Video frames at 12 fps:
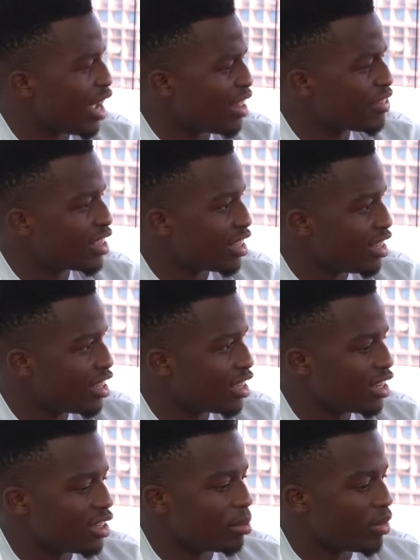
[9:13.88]
I think
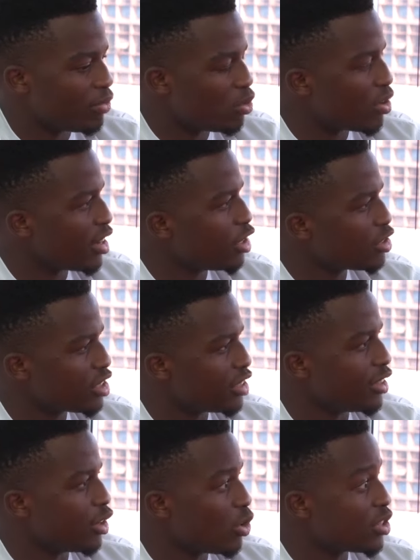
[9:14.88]
Ian, Mafura,
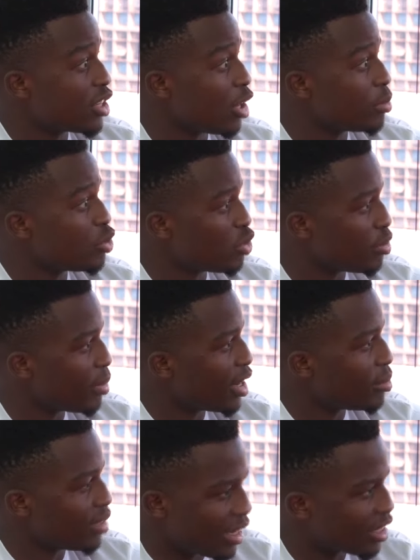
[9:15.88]
Hilton, they always help to
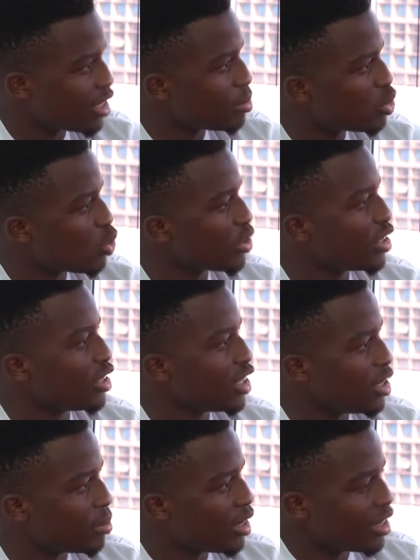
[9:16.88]
remind me, like, keep talking,
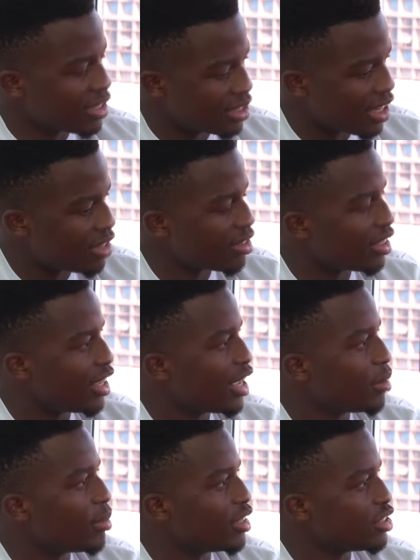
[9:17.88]
keep stay in the
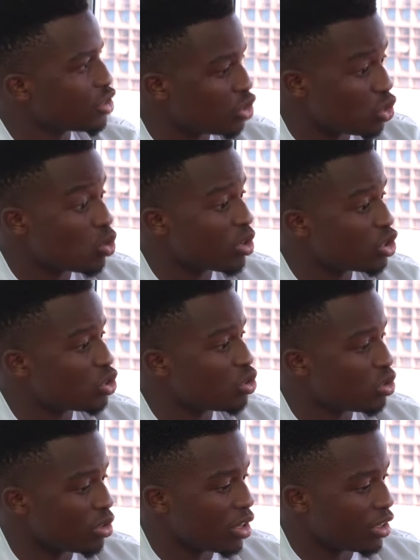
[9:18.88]
game, and just do what
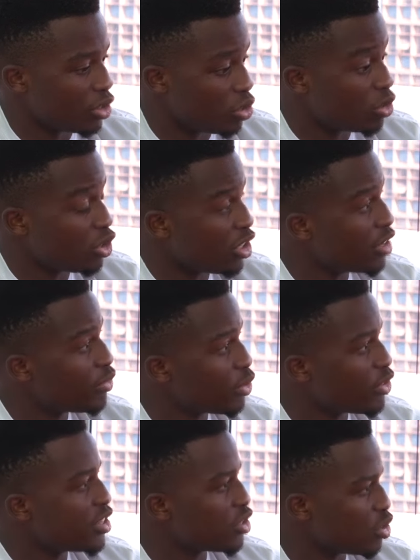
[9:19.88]
you're here for
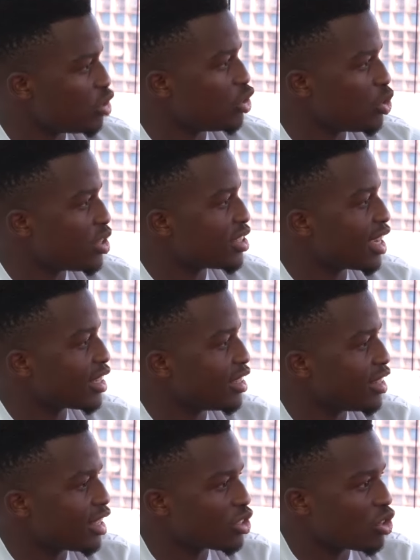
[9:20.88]
a reason, to do exactly that.